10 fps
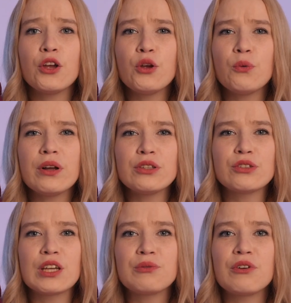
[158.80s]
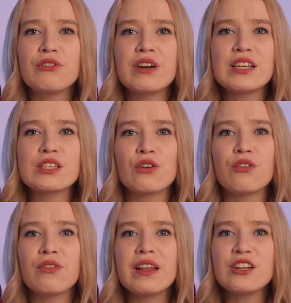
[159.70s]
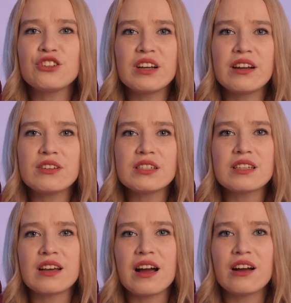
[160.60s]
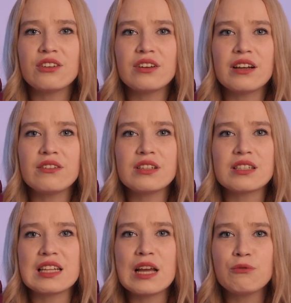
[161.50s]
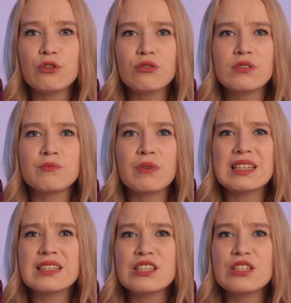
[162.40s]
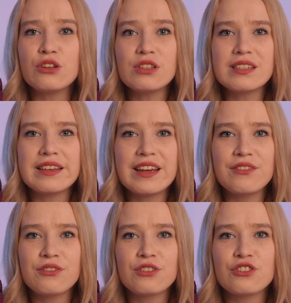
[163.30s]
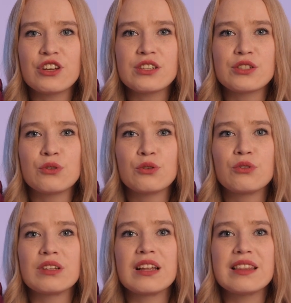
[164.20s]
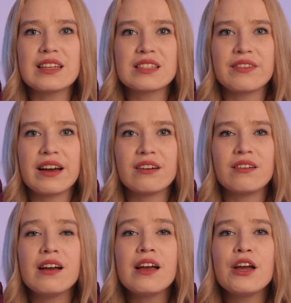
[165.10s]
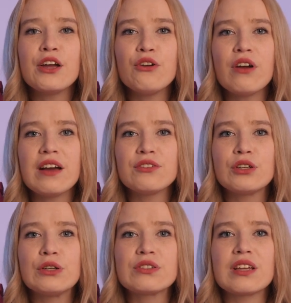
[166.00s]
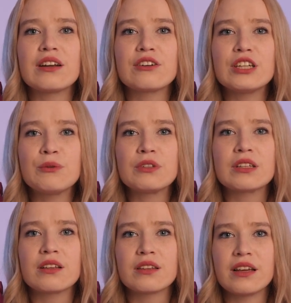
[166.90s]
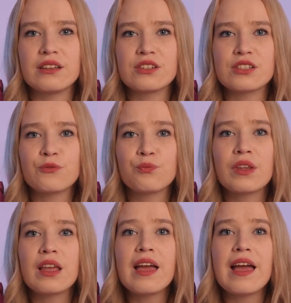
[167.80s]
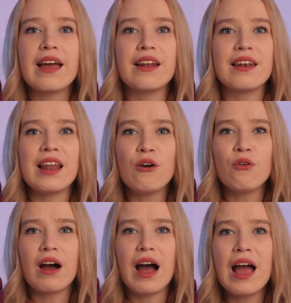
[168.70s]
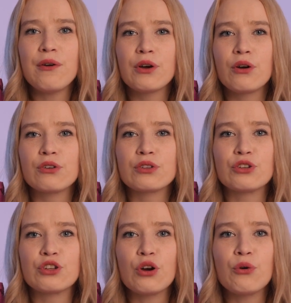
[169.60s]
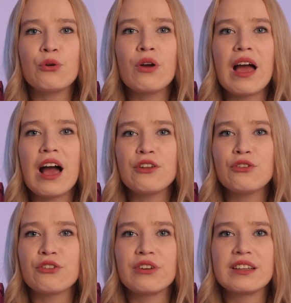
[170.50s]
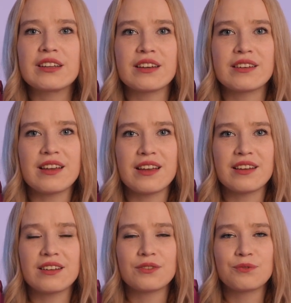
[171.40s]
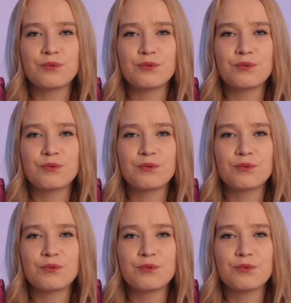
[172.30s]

You want to keep your phrase on flash drivers, hard drivers, laptops, but it's not safe just to do it in a text file. You have to use encrypted containers. And now I'm going to show you how to create a container.